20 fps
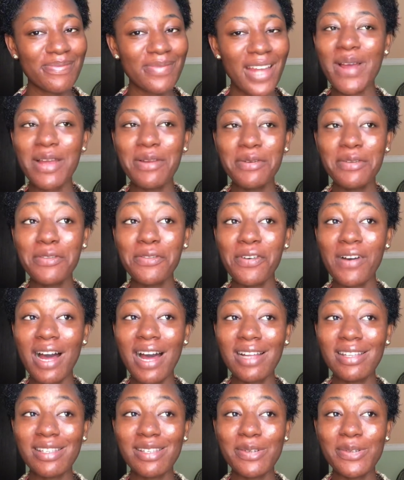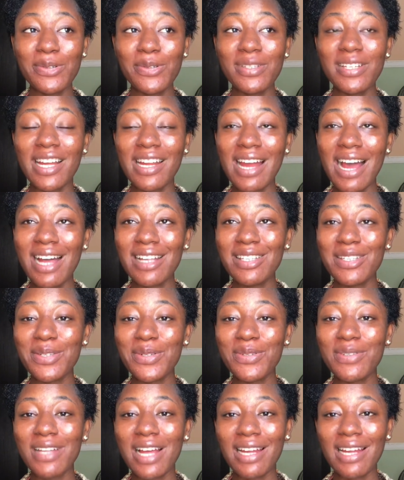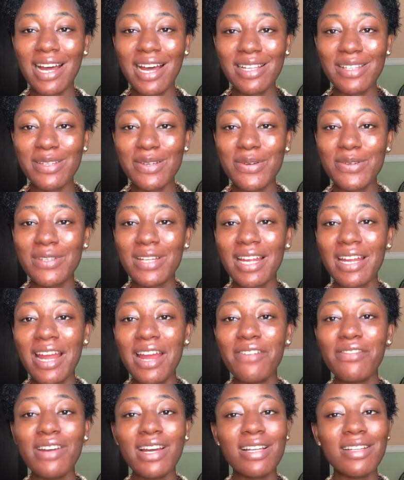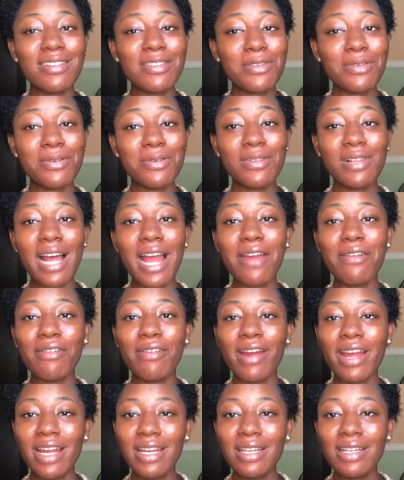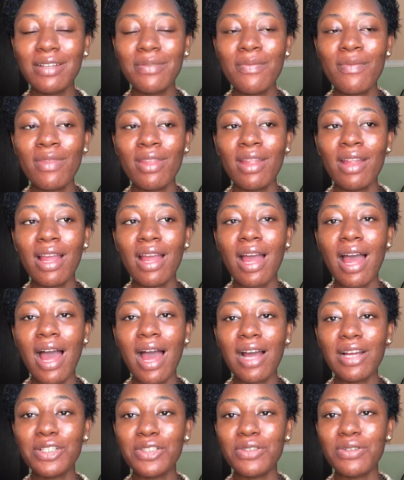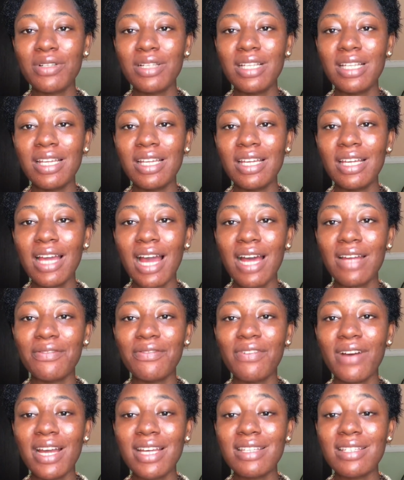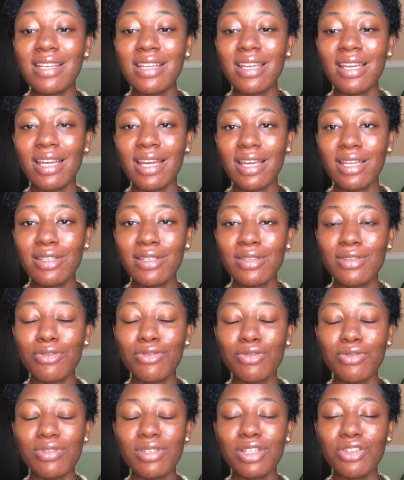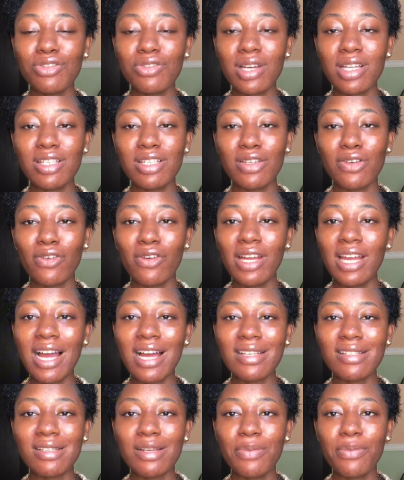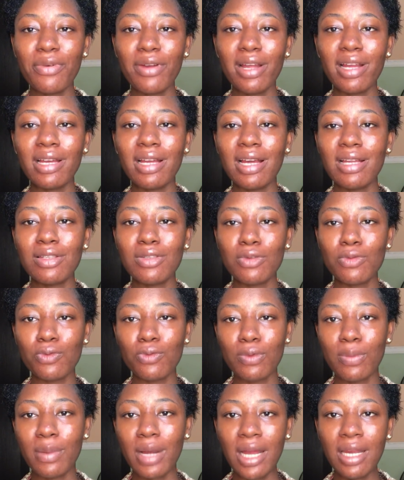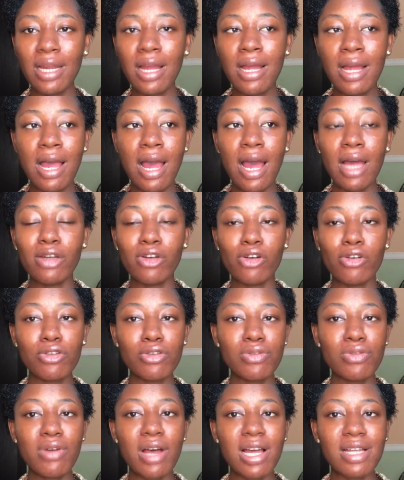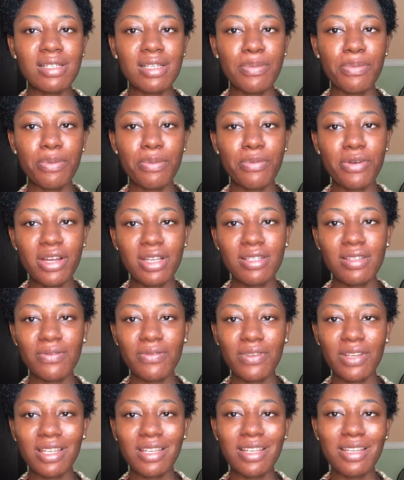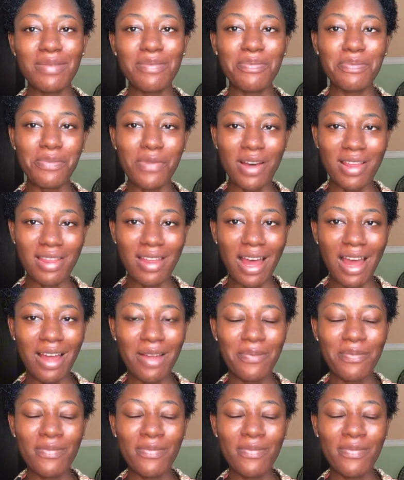So I looked for articles and articles and articles, and every article I read actually advised against using tretinoin as a pregnant woman and also as a breastfeeding mother.